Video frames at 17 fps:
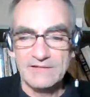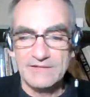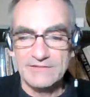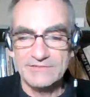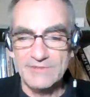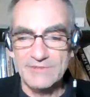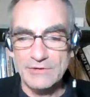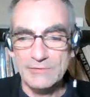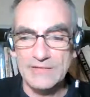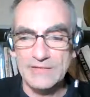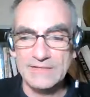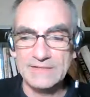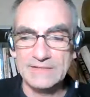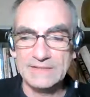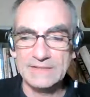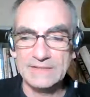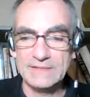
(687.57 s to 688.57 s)
So
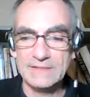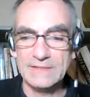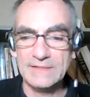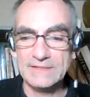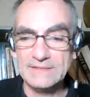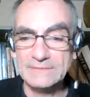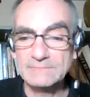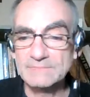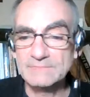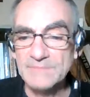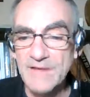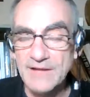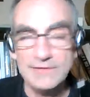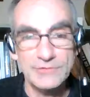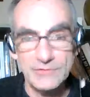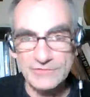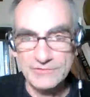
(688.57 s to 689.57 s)
um,
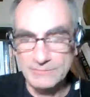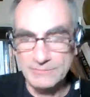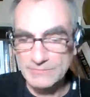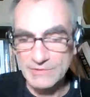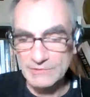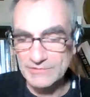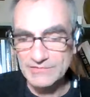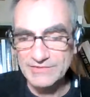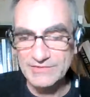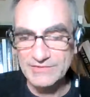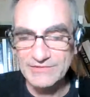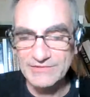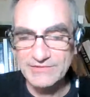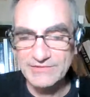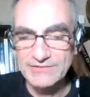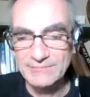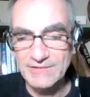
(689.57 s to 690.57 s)
I took some notes here
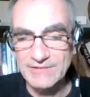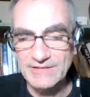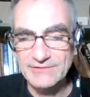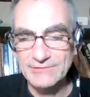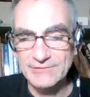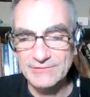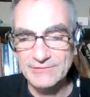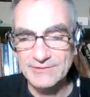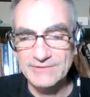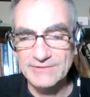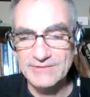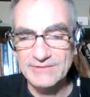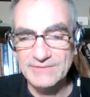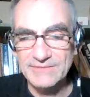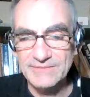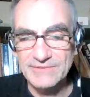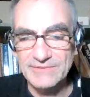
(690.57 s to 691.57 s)
just to make sure
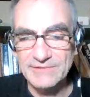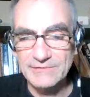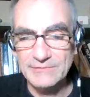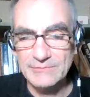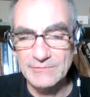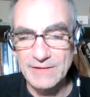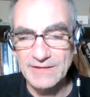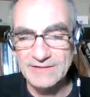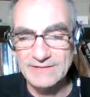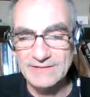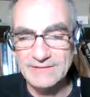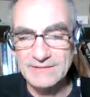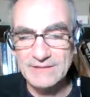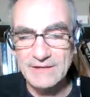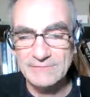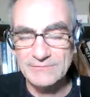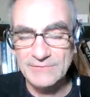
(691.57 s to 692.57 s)
to uh,
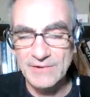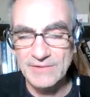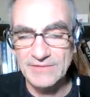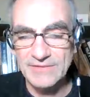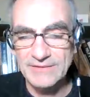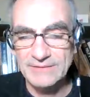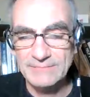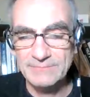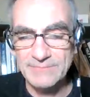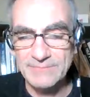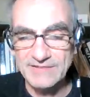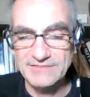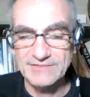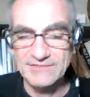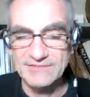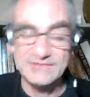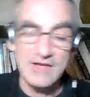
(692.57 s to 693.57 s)
cover all the
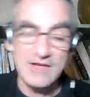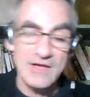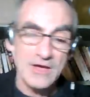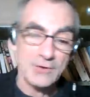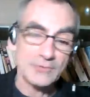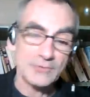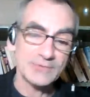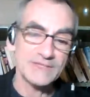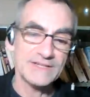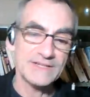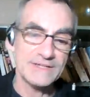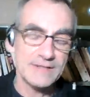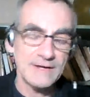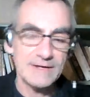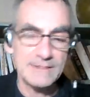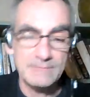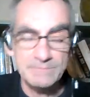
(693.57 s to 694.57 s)
bases. Oh yeah,
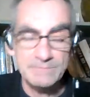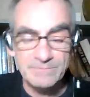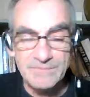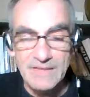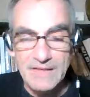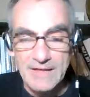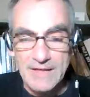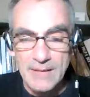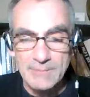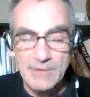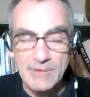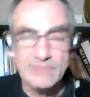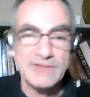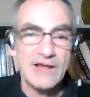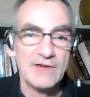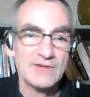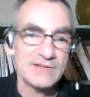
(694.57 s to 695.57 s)
um,
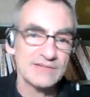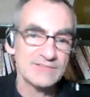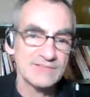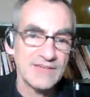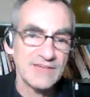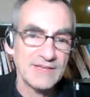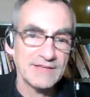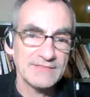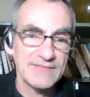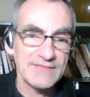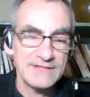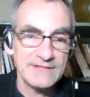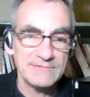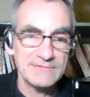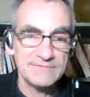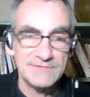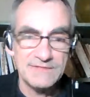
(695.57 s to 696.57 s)
about Eric saying that
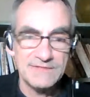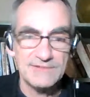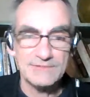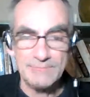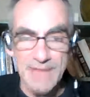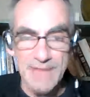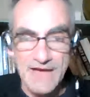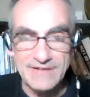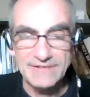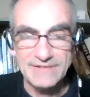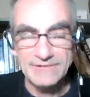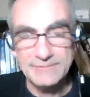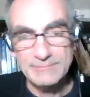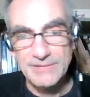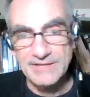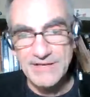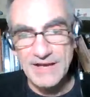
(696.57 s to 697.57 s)
he feels
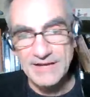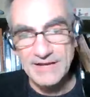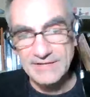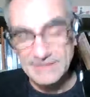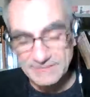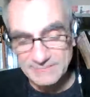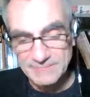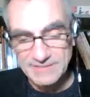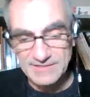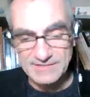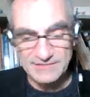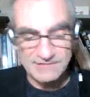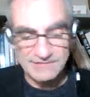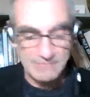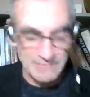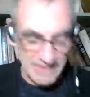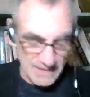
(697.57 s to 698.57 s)
managed by INFPs.